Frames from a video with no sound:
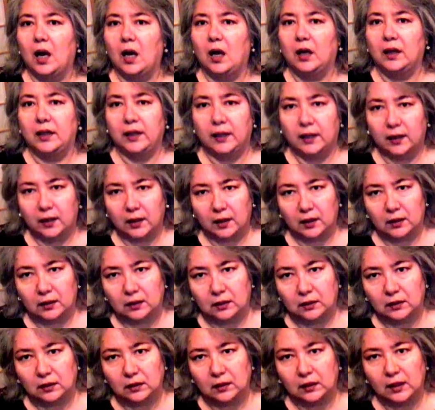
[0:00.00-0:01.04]
Again,
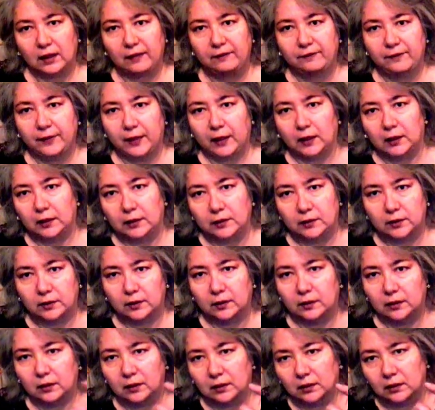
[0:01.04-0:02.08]
I fell into
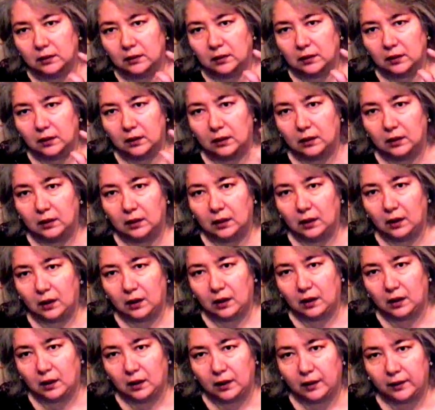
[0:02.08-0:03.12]
the
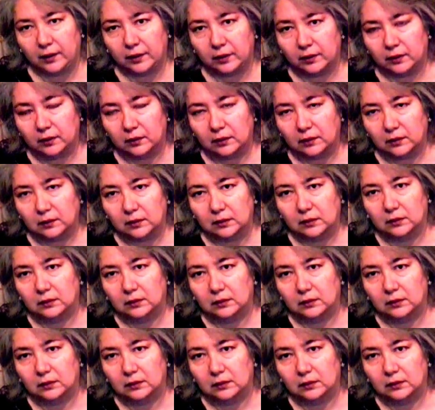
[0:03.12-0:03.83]
other.